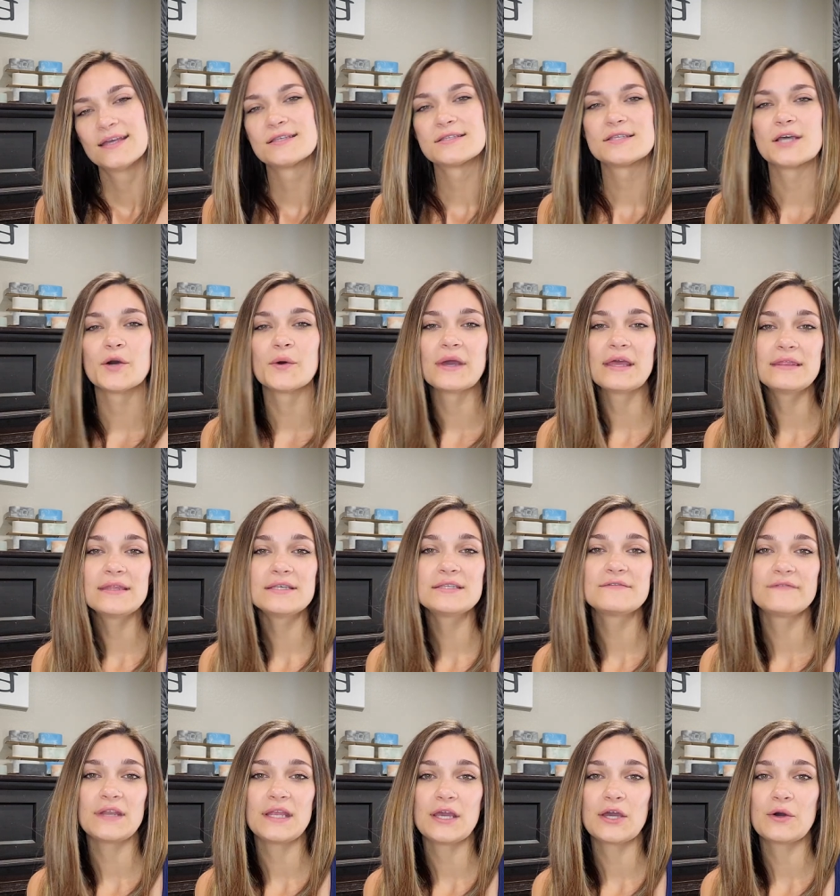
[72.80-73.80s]
So in this
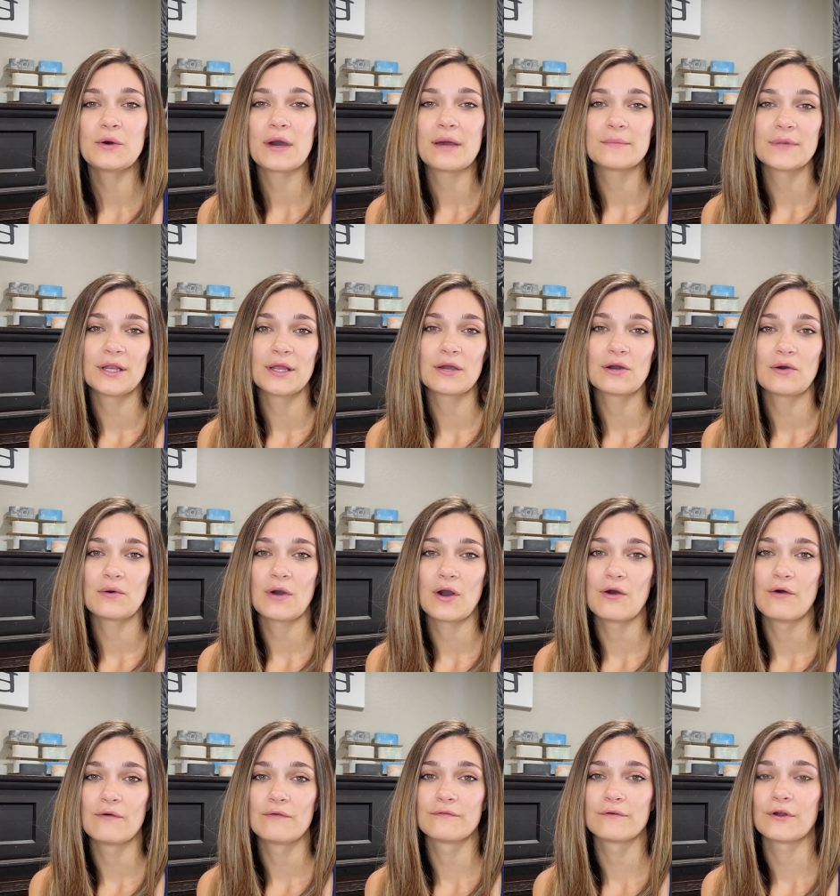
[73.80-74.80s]
video, I'm going to go
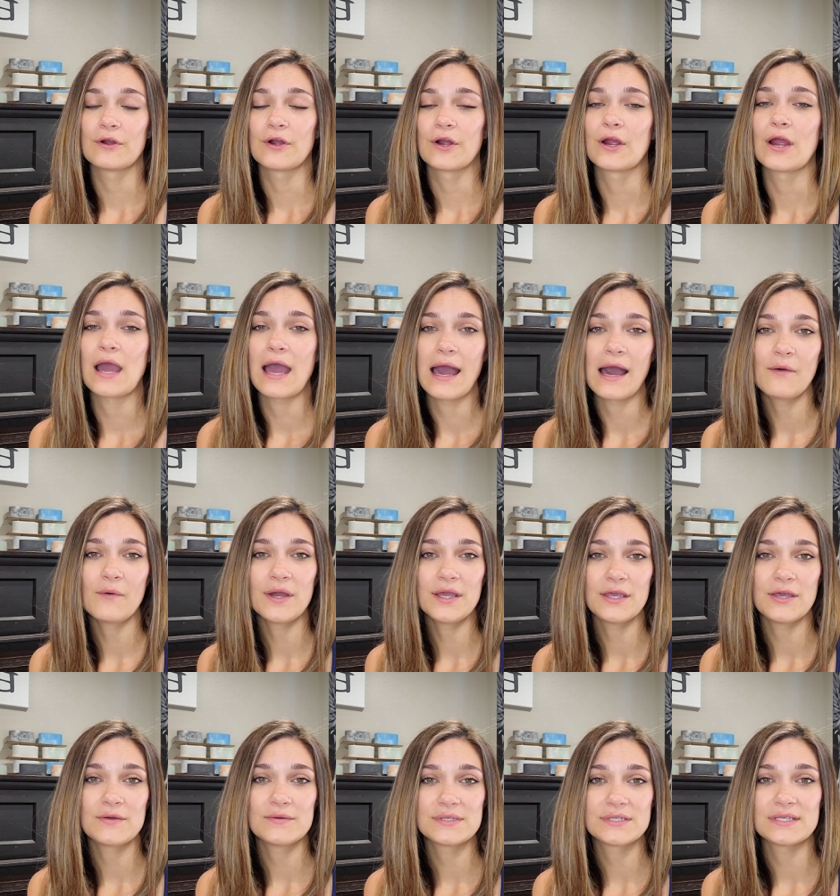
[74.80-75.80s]
over how I
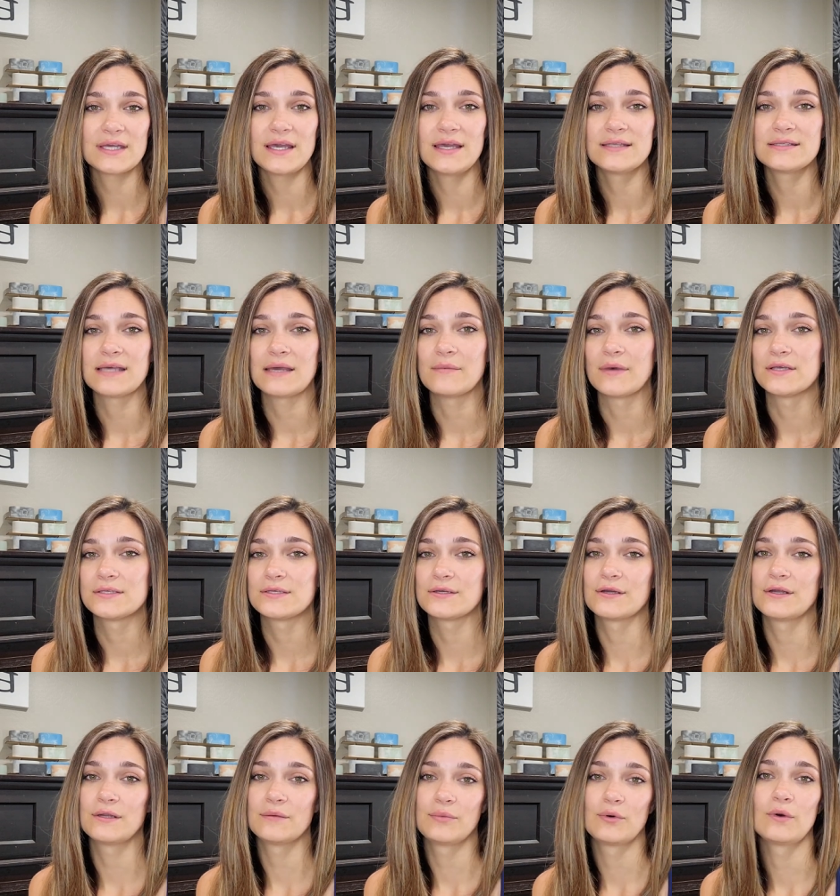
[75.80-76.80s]
used it. I'm also
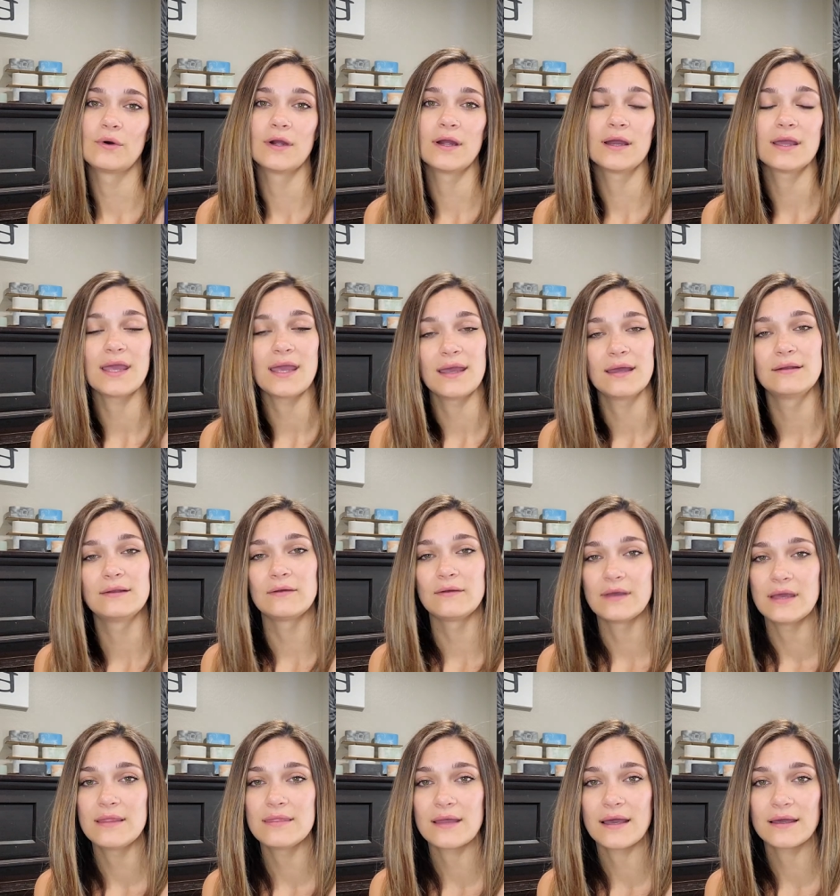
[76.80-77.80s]
going to pour a candle
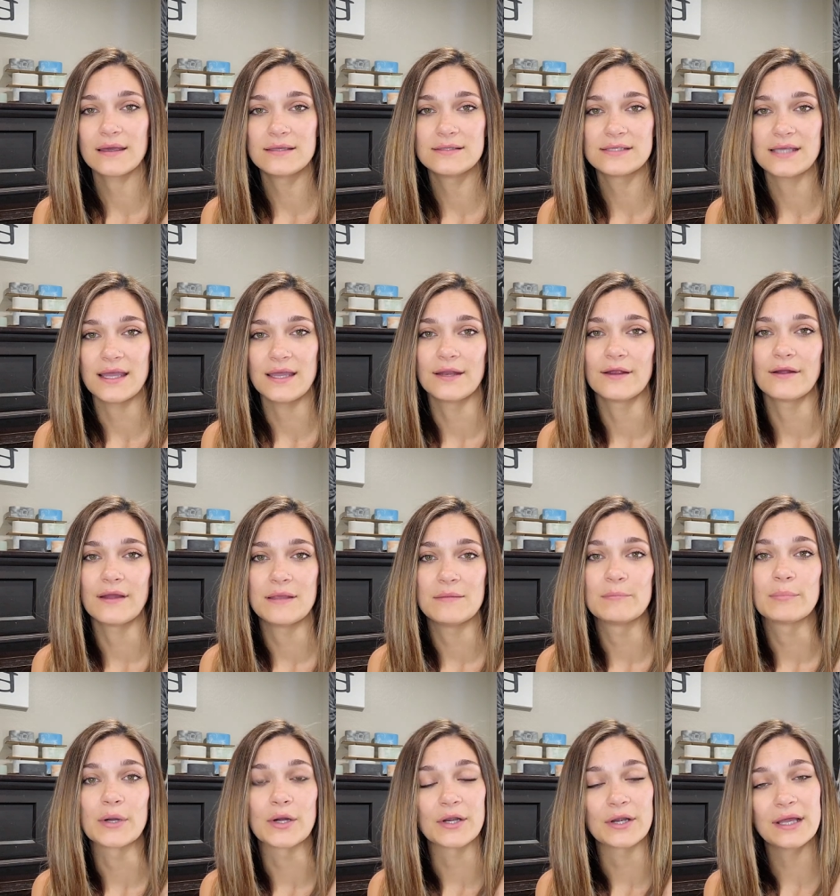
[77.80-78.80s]
in that container and
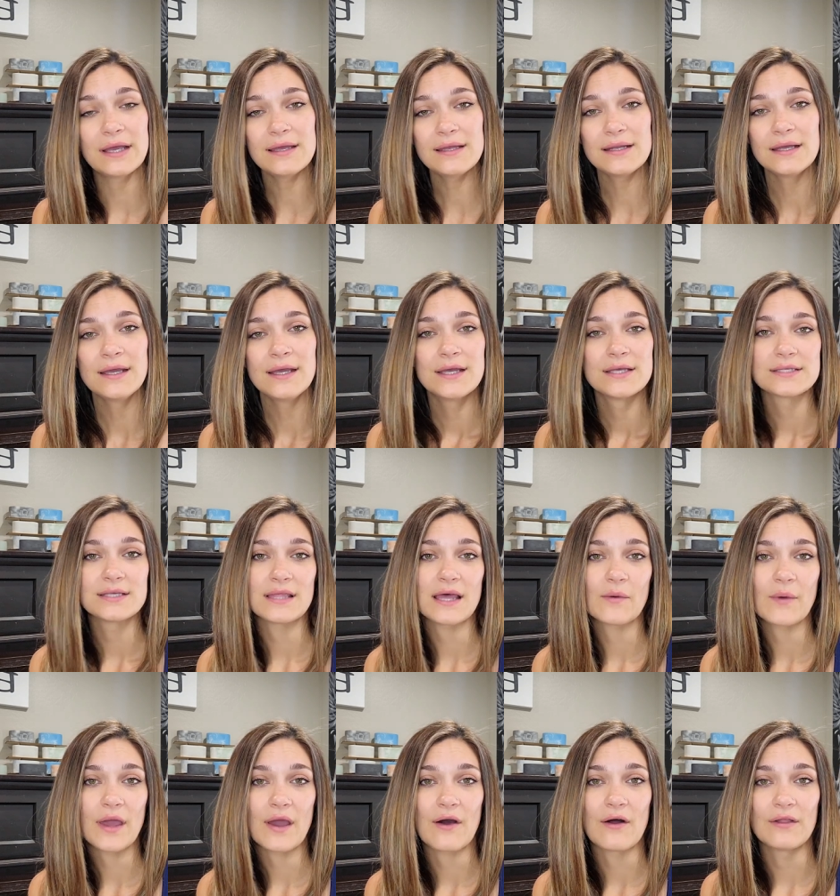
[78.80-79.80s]
burn it, so that
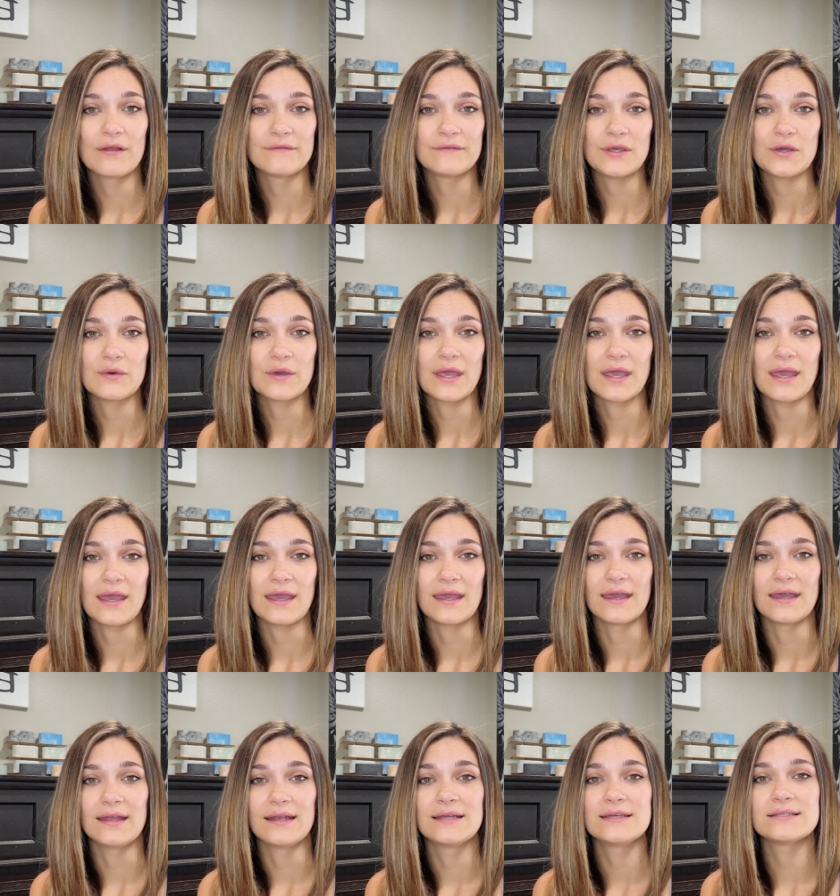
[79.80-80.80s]
way all of you
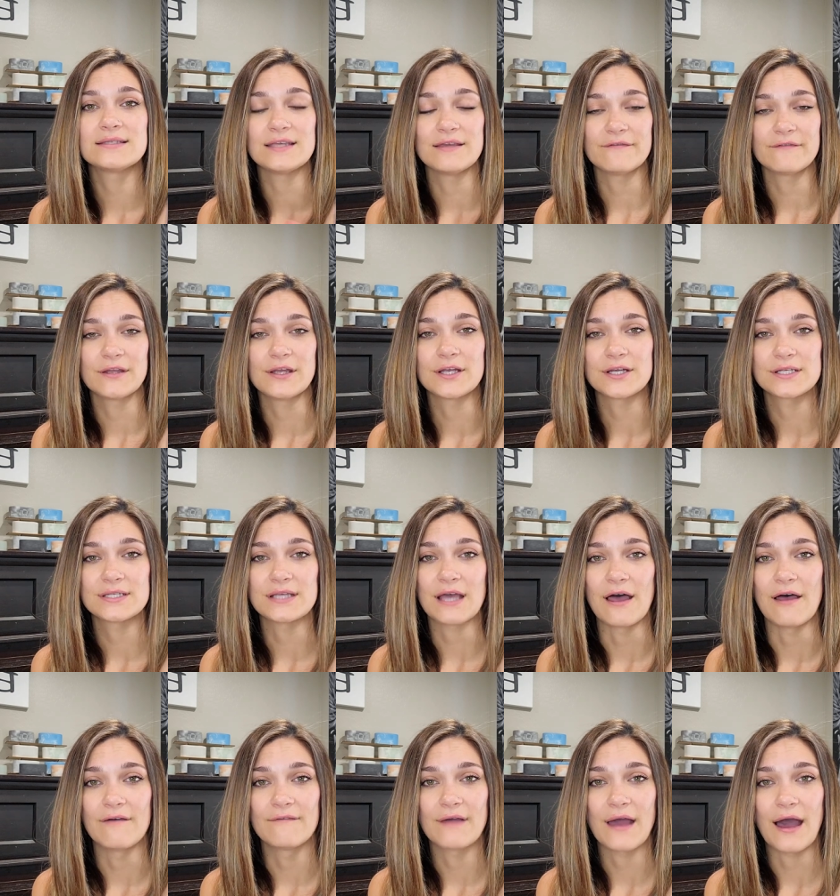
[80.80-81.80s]
can see for
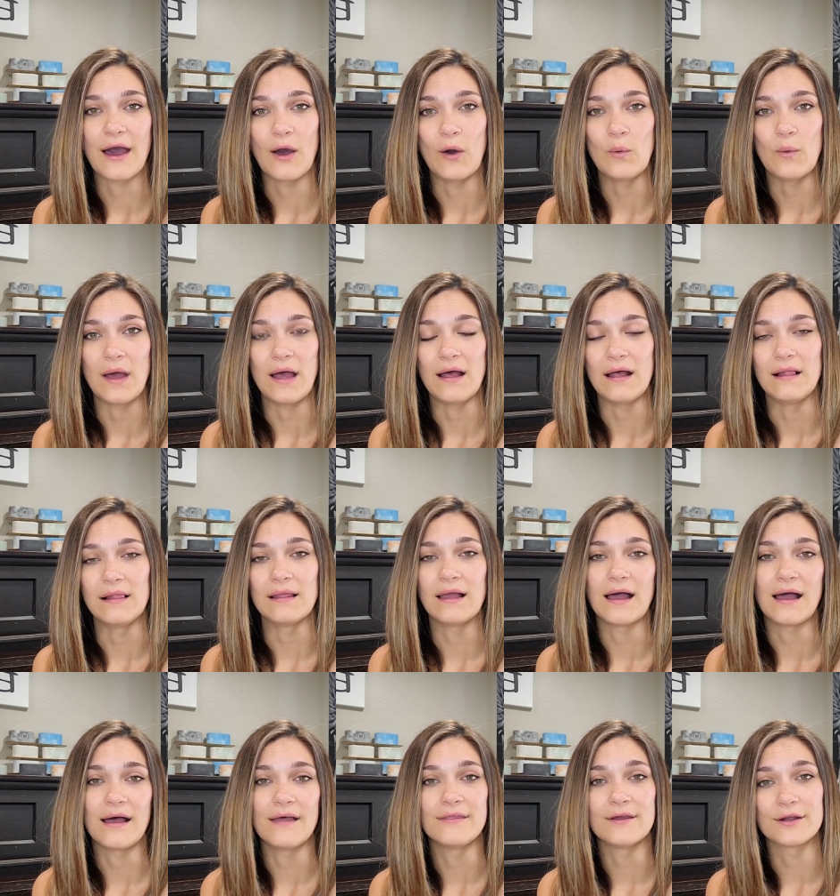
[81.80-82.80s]
yourself how well
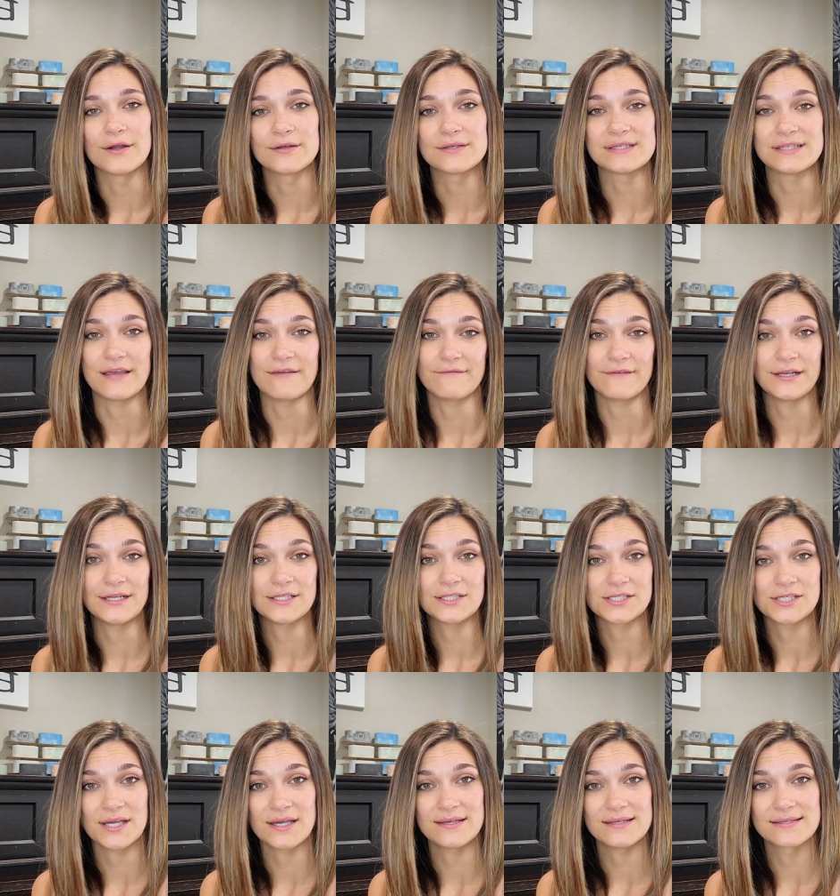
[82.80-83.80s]
the Earth Safe finish
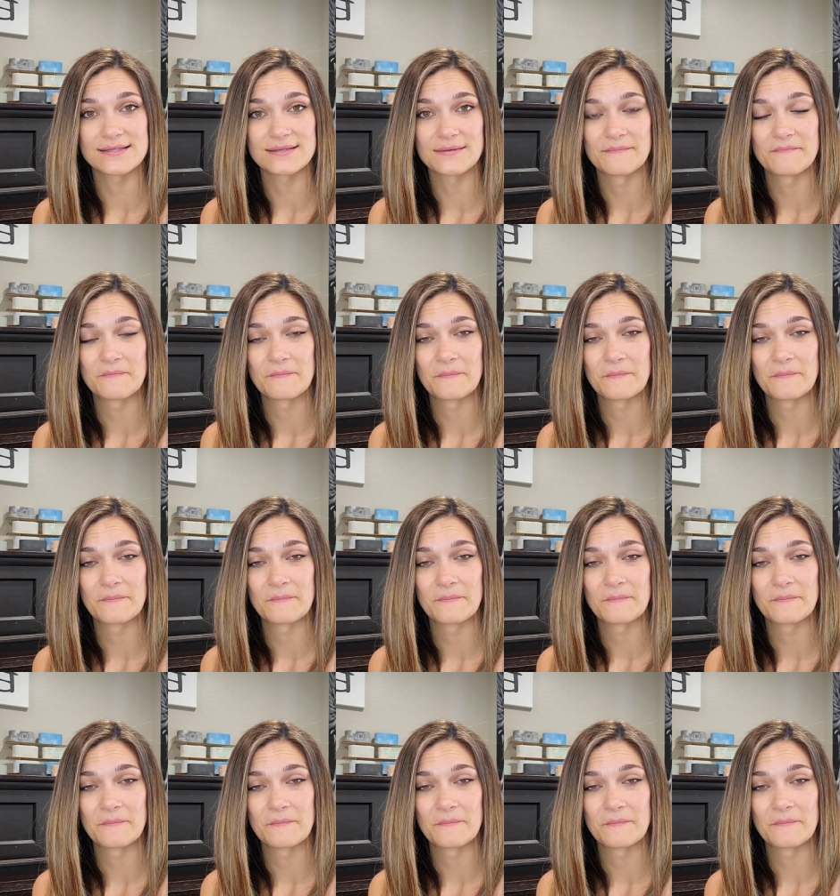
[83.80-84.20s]
does.